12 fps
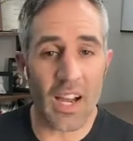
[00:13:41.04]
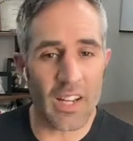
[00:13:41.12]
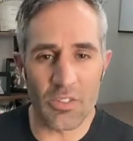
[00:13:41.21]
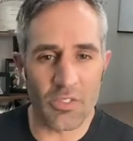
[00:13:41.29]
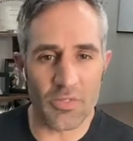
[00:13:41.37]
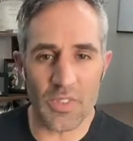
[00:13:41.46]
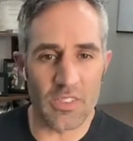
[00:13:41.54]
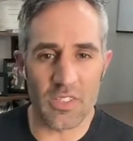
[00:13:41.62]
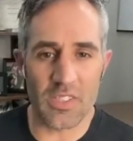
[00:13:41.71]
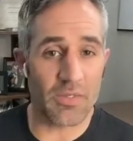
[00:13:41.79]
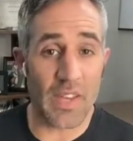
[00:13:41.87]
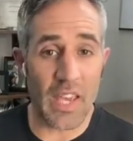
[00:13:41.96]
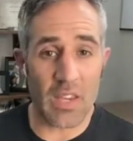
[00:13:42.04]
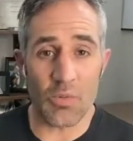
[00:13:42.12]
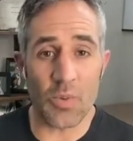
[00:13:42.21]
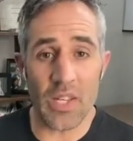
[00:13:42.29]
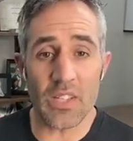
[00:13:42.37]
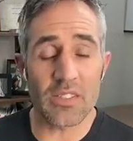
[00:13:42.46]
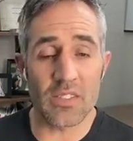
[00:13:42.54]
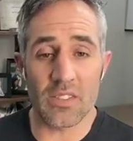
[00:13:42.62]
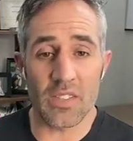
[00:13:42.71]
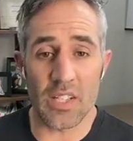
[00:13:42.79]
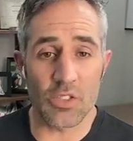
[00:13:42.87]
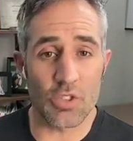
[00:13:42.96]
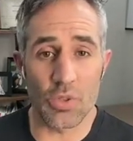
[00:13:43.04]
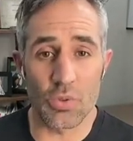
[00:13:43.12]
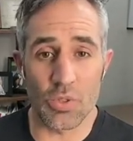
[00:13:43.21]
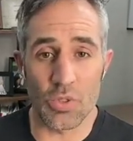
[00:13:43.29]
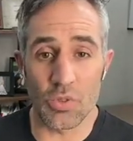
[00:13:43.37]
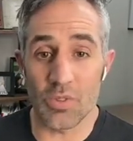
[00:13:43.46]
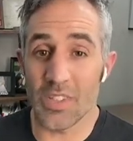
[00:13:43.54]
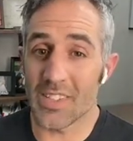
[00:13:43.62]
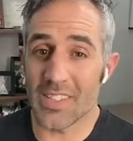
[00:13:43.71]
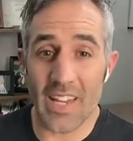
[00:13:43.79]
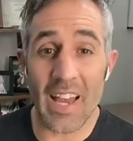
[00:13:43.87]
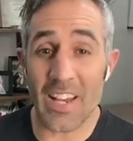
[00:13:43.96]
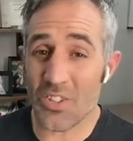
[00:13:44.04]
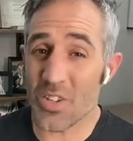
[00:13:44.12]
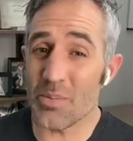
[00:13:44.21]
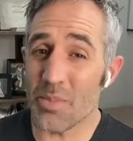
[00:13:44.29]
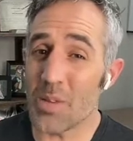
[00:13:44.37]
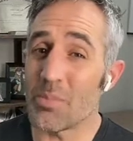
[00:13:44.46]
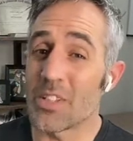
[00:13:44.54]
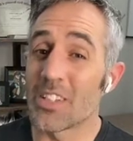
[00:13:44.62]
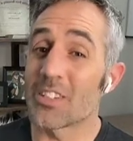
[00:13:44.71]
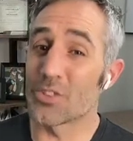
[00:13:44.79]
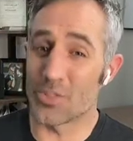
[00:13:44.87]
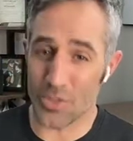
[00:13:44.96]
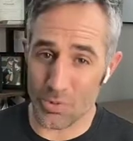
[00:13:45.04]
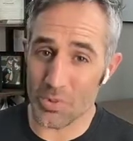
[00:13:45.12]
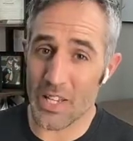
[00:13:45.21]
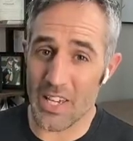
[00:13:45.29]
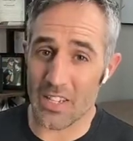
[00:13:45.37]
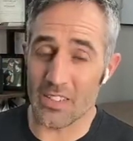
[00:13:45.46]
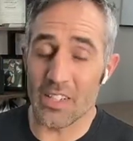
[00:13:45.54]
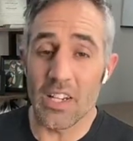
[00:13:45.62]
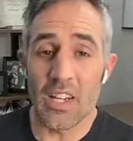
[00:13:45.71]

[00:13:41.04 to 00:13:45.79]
I don't feel as if eight weeks is too soon. Actually, it might be a little too late.